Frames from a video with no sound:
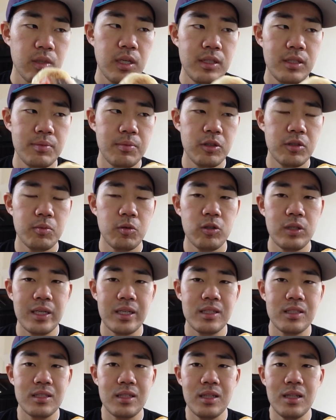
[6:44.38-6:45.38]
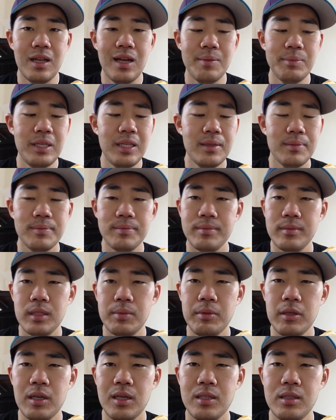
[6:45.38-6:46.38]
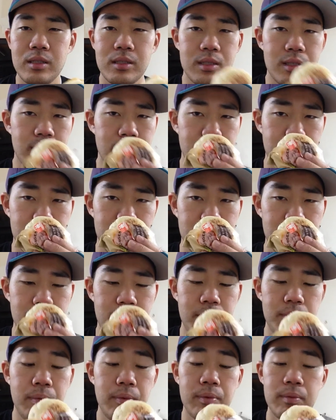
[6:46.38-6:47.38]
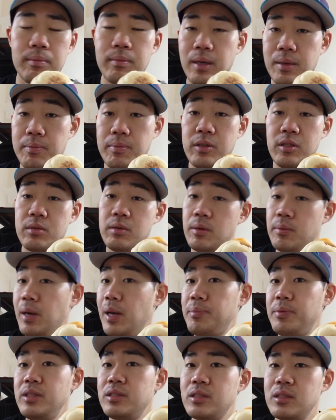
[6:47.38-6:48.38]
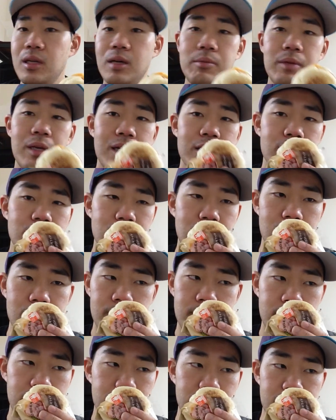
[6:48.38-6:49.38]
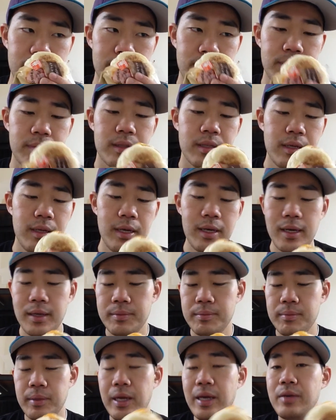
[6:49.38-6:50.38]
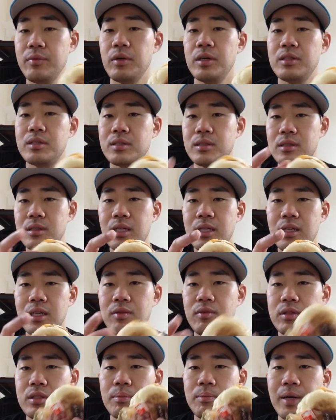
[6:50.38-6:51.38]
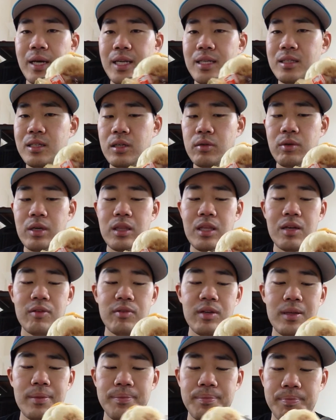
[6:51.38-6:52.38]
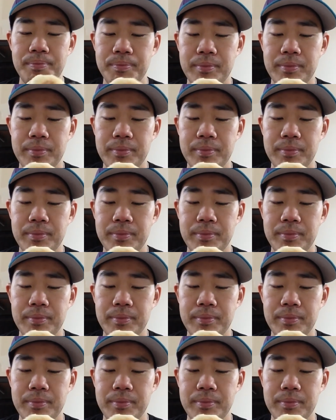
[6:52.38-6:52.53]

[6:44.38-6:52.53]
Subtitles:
it smells more like salami, to be honest. It might be salami actually. Yeah, but anyways, I can give this a bite, tell you what I think of it.